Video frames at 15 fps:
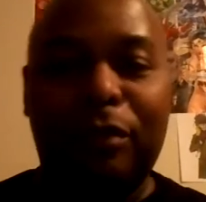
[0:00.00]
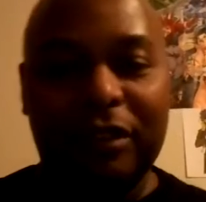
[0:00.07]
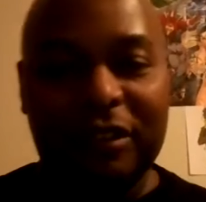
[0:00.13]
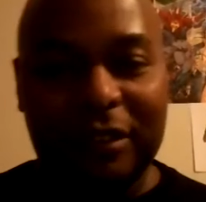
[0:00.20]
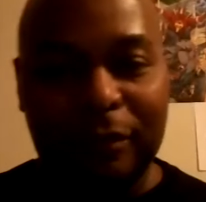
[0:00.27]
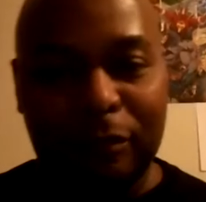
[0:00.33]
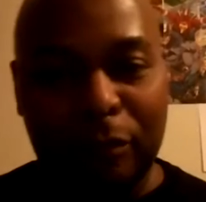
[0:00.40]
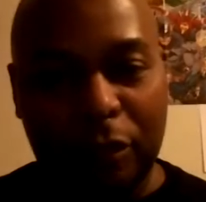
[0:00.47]

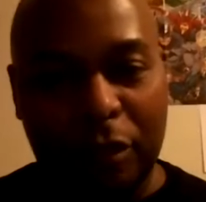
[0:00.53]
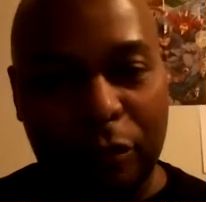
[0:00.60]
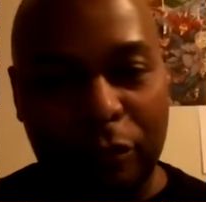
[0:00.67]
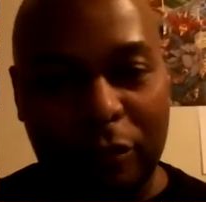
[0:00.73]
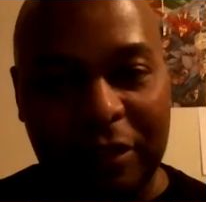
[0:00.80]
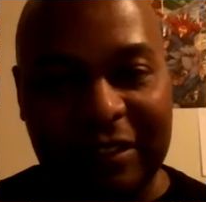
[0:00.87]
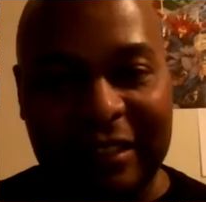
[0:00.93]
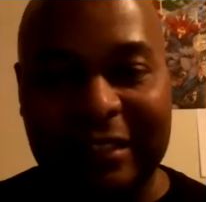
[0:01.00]
some new
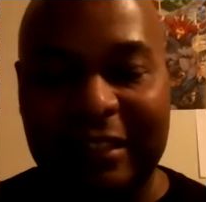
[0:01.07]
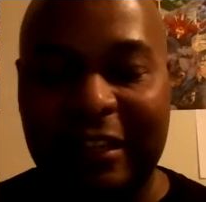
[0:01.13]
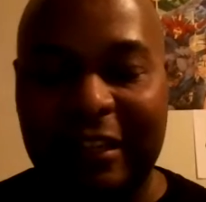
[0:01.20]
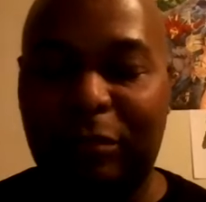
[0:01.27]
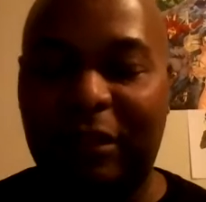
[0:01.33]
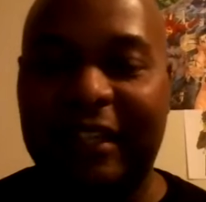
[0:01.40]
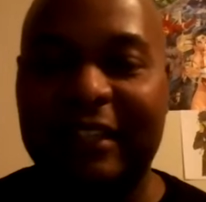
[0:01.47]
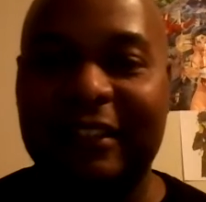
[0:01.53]
ones in their
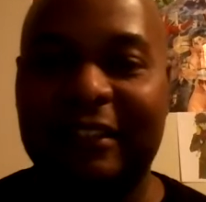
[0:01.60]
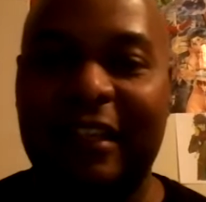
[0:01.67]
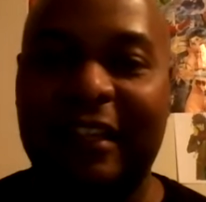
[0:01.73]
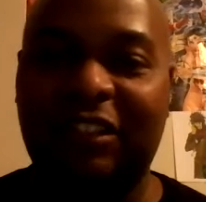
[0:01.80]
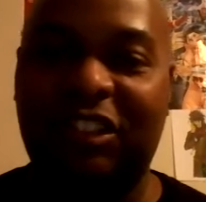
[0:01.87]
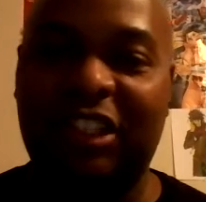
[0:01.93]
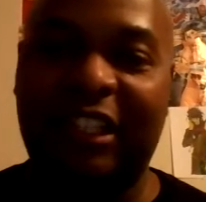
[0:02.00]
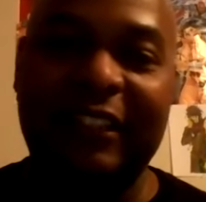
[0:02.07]
place, like
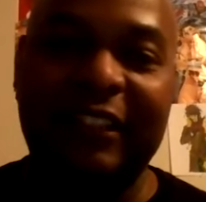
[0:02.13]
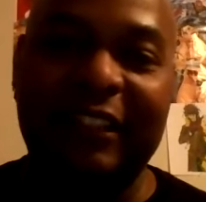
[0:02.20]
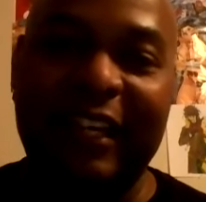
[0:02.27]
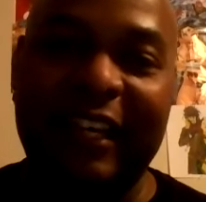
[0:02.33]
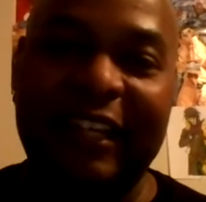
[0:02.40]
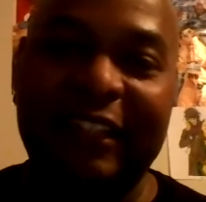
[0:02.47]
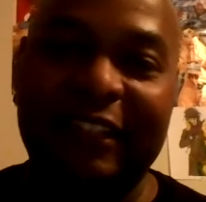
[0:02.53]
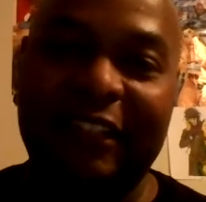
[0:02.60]
Gene and
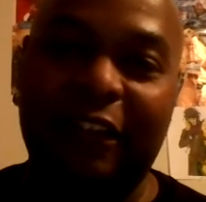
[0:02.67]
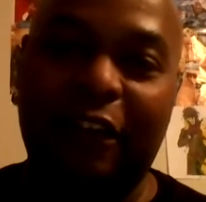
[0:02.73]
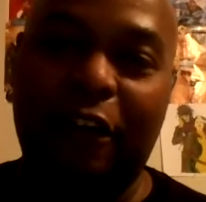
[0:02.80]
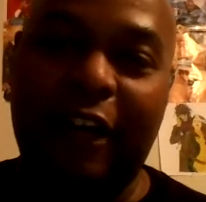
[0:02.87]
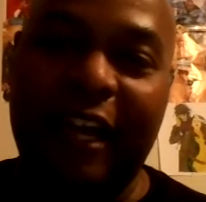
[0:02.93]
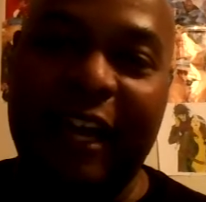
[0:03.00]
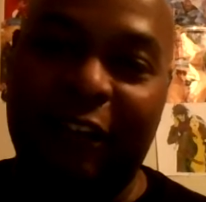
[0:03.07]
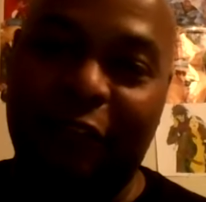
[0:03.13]
Hank are
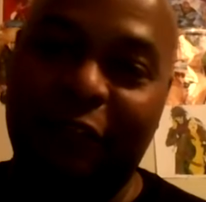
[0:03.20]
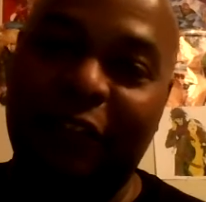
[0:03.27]
out.